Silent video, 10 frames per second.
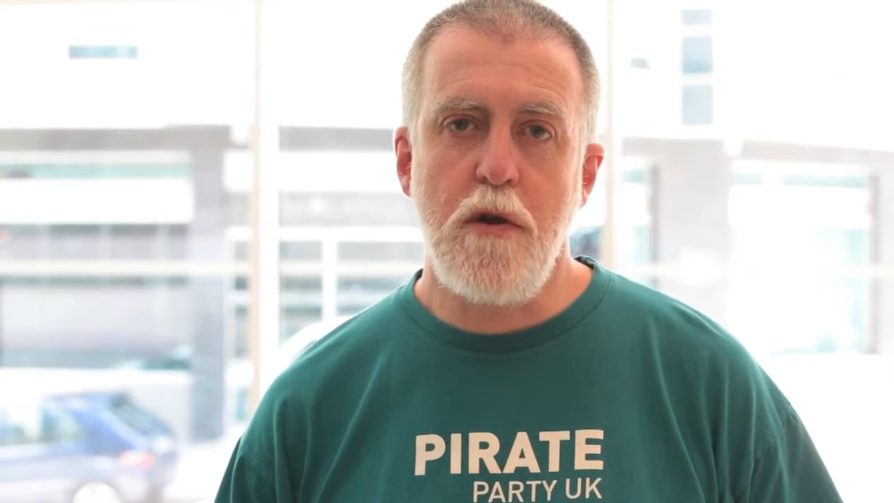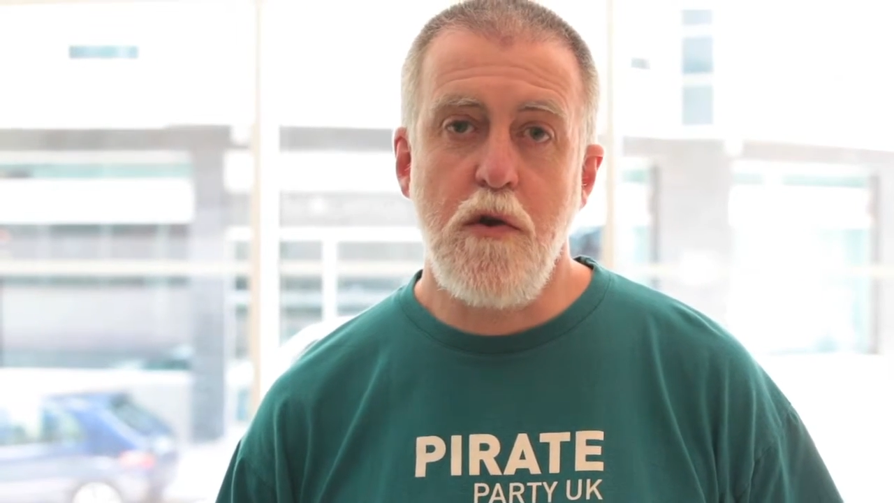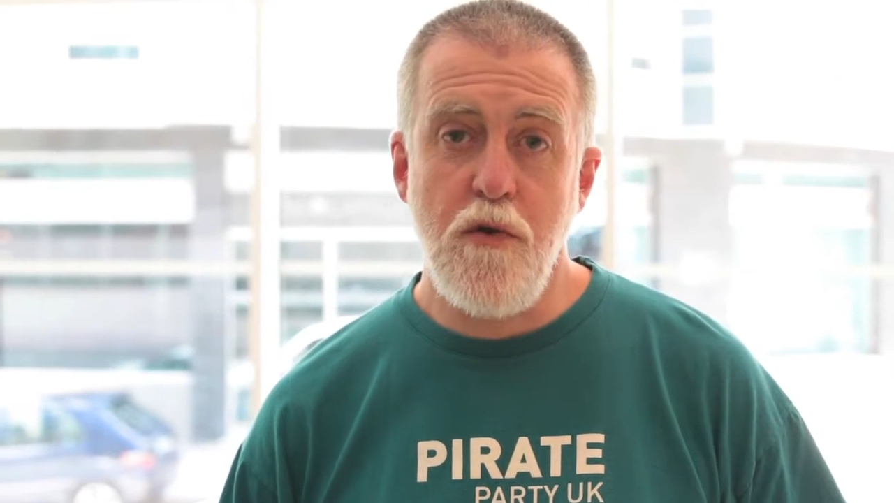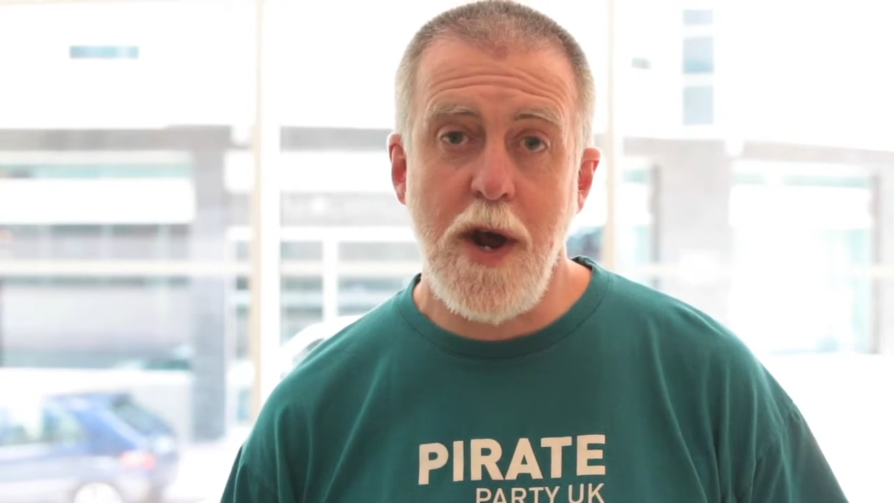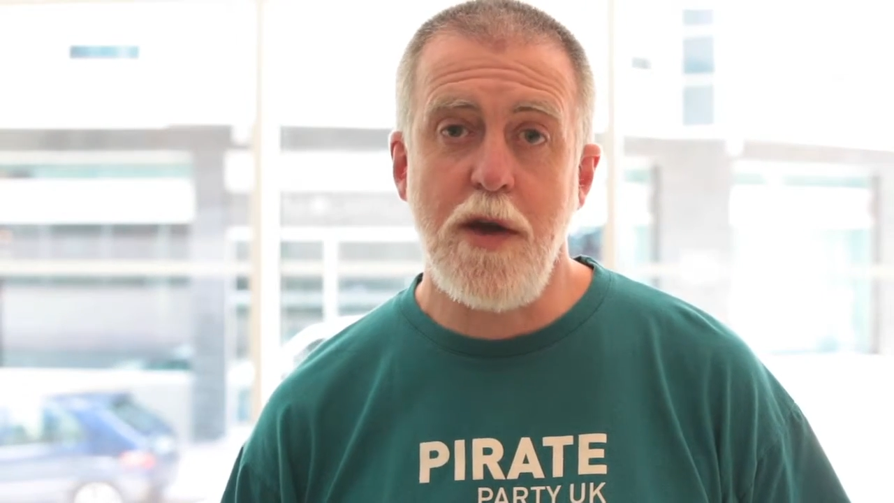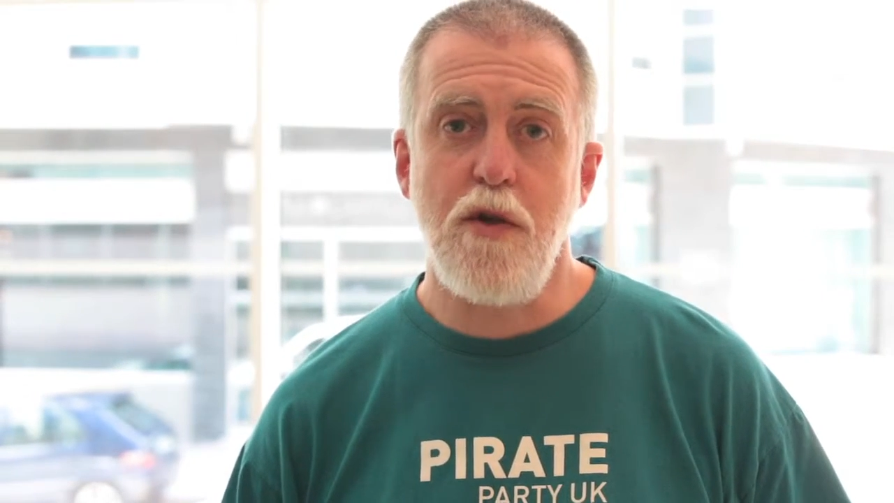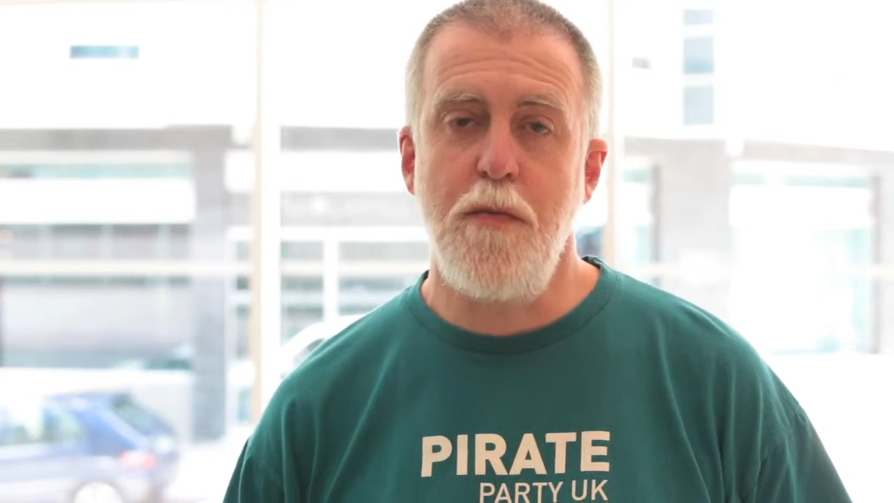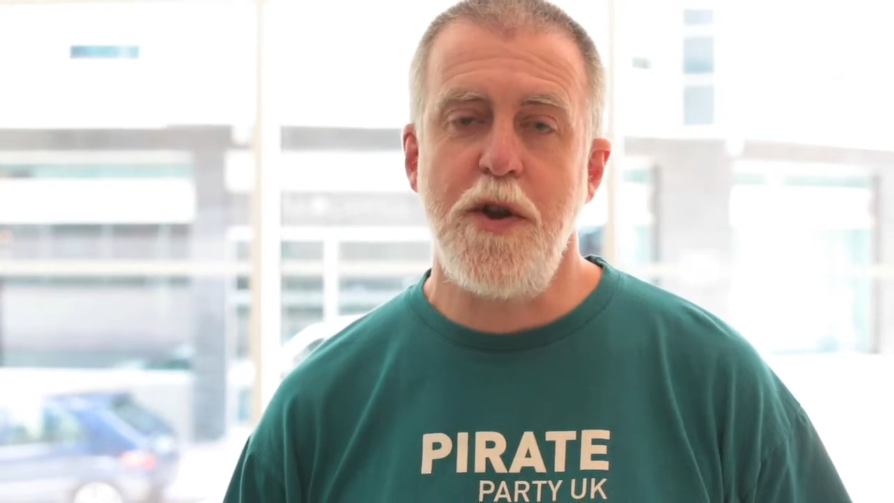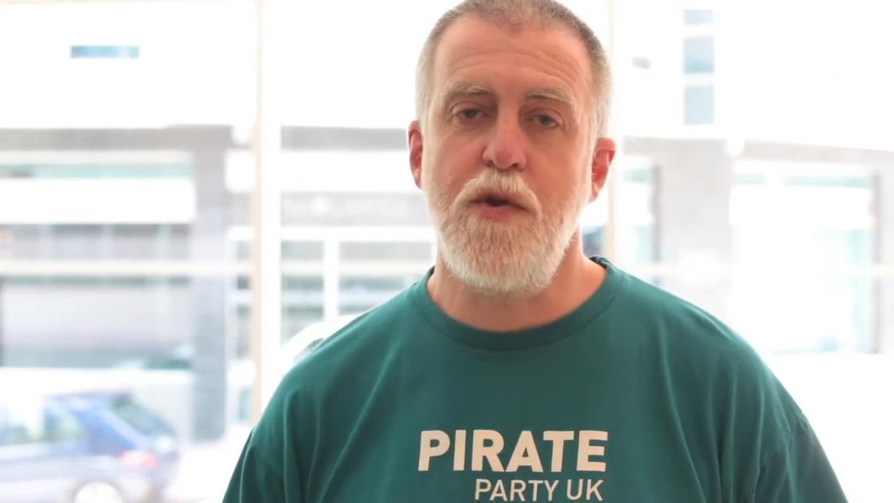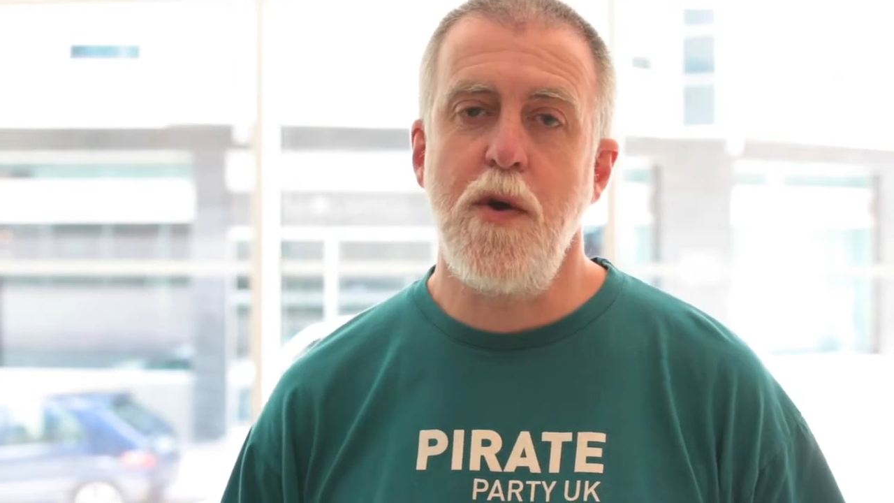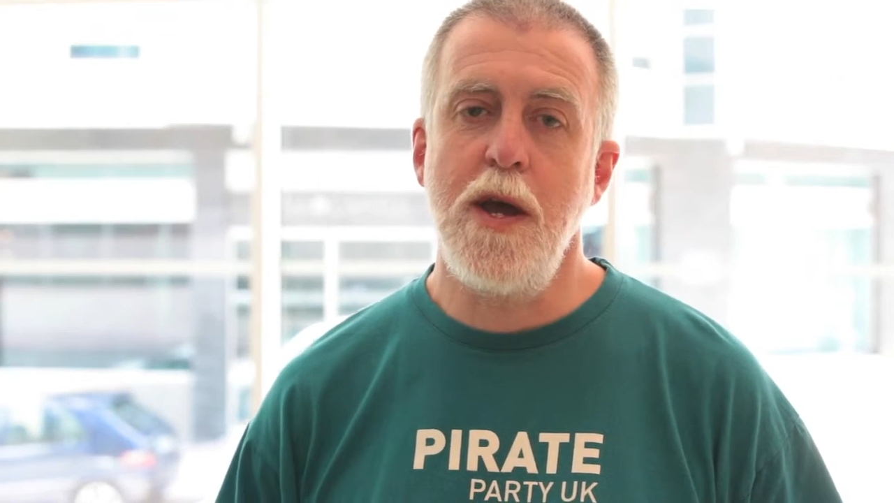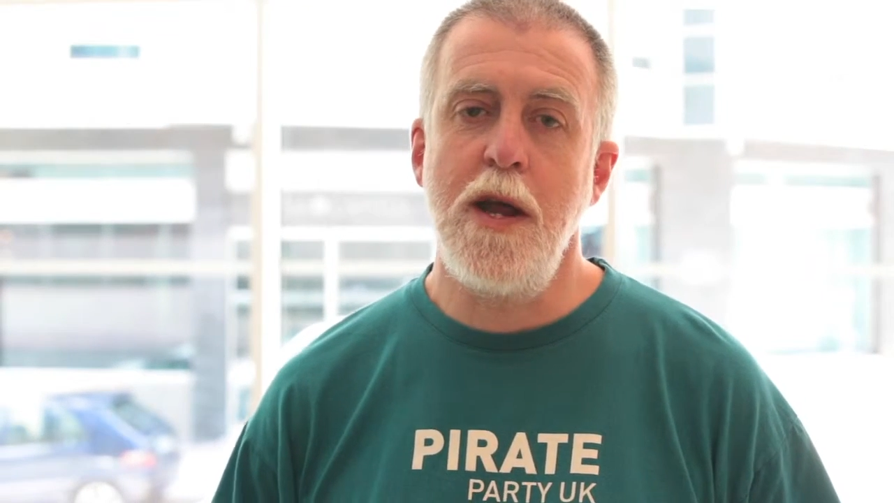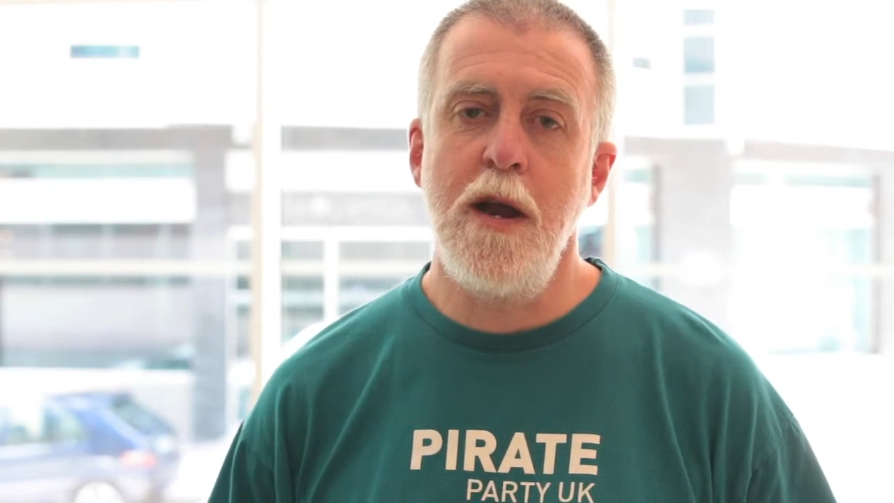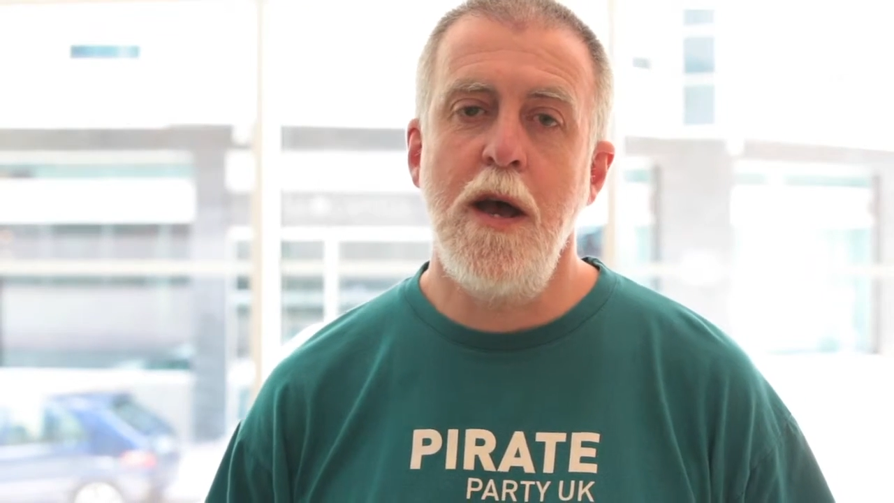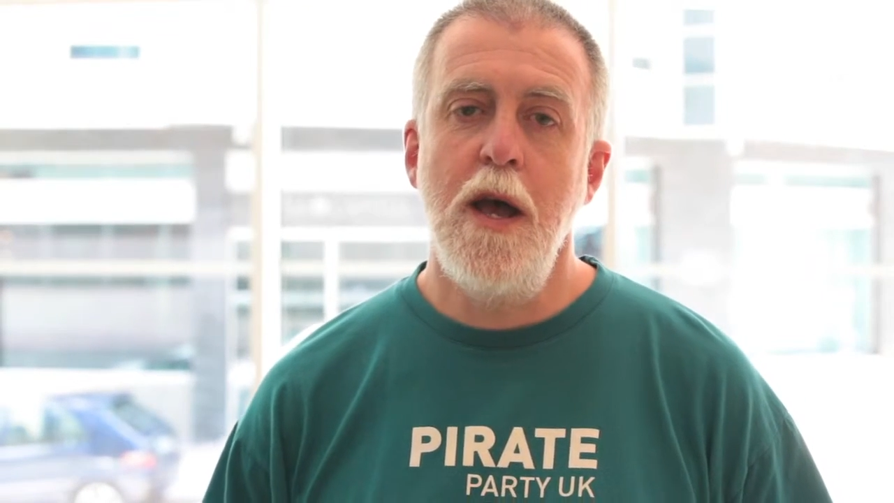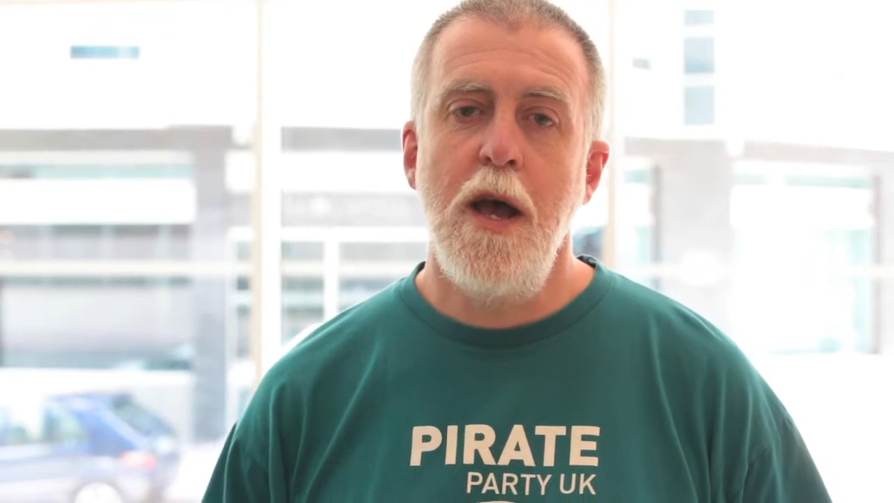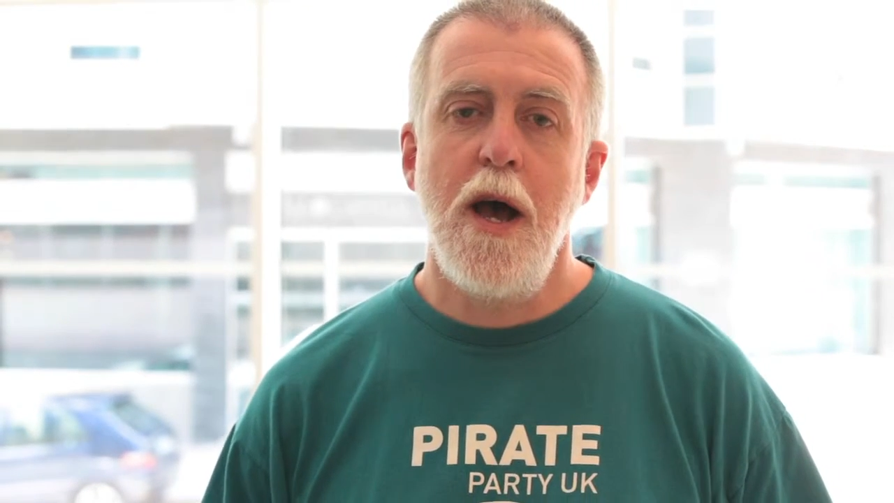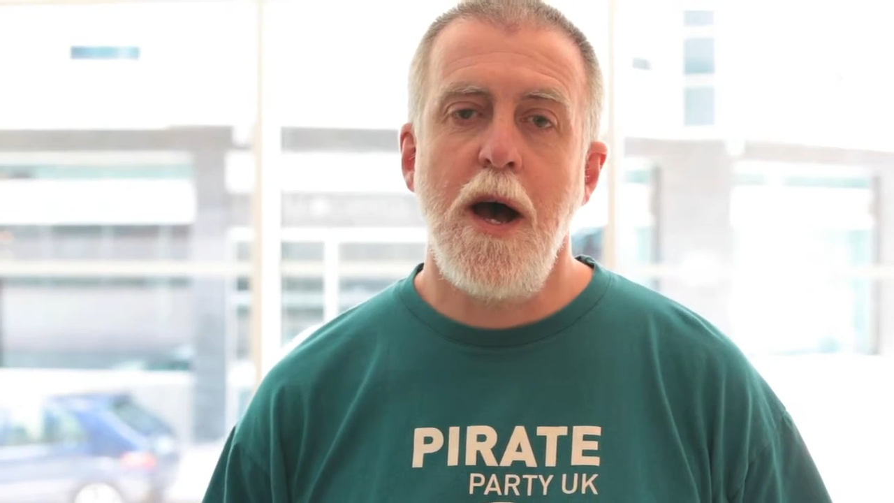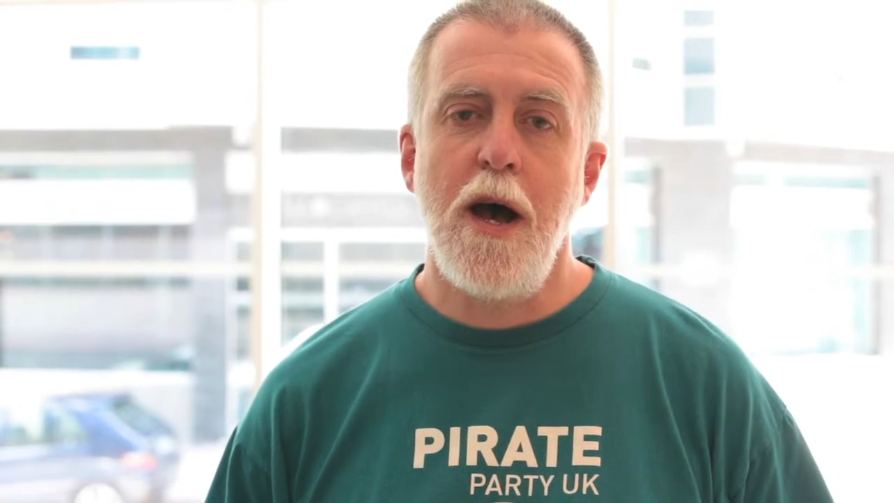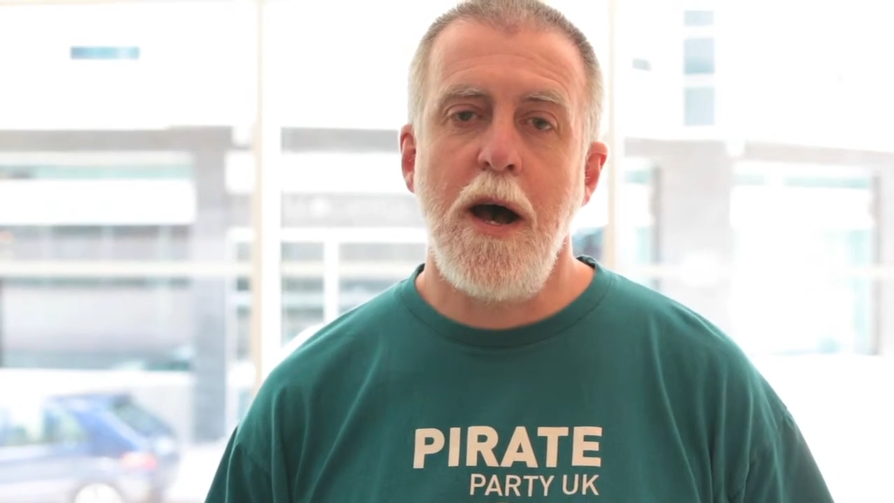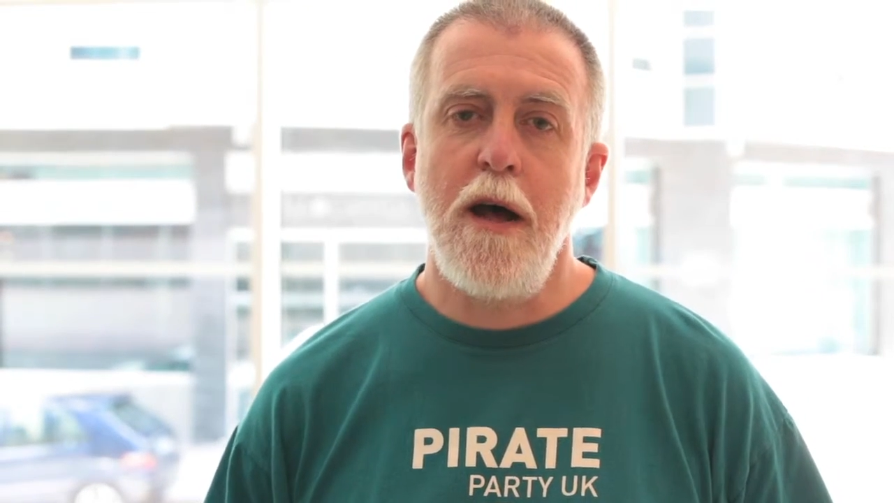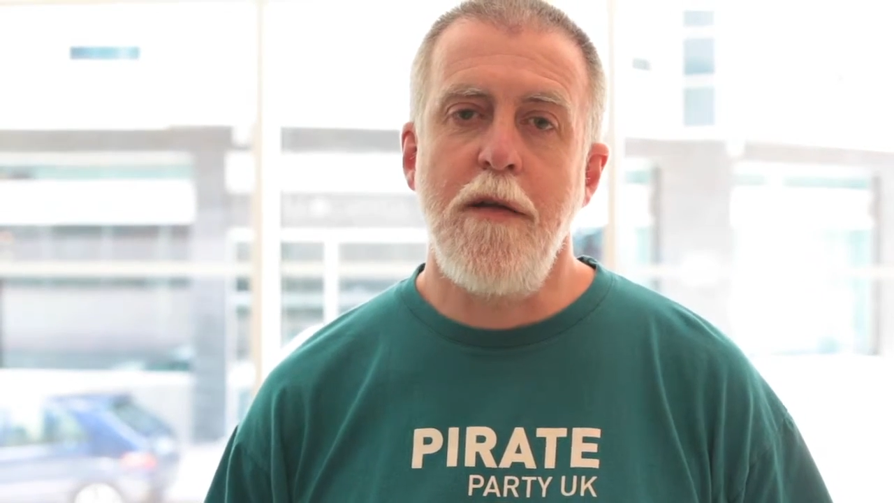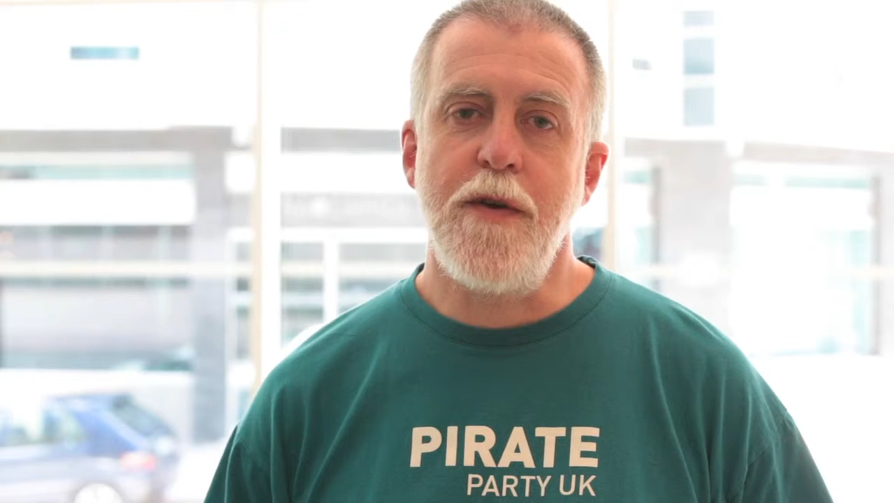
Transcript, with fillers: crash between uh,